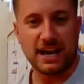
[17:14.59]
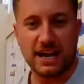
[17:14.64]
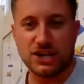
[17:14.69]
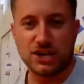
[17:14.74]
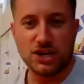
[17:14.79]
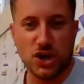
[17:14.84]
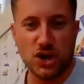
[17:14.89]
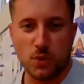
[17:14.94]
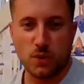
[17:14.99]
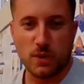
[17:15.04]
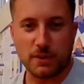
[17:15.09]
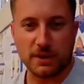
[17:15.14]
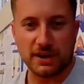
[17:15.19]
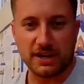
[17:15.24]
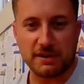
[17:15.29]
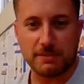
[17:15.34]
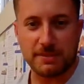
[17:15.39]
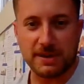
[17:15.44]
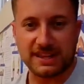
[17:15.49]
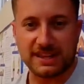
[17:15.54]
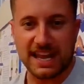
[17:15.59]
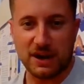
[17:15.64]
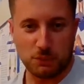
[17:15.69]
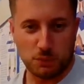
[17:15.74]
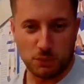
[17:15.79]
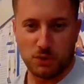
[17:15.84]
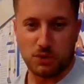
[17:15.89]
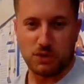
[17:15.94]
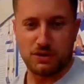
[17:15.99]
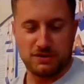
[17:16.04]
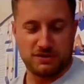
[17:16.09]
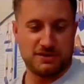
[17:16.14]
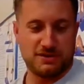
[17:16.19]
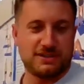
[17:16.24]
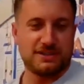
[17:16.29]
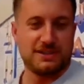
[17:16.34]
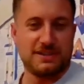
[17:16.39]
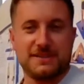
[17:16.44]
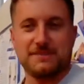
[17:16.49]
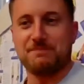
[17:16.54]
I knew we were going to beat that wall.
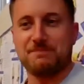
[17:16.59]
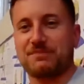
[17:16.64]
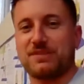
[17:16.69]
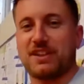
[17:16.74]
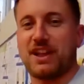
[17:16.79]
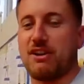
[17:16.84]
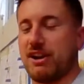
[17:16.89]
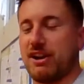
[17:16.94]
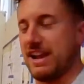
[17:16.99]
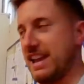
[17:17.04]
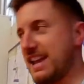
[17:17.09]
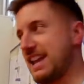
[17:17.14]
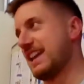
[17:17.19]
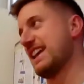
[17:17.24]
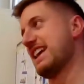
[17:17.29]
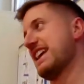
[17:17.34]
All right.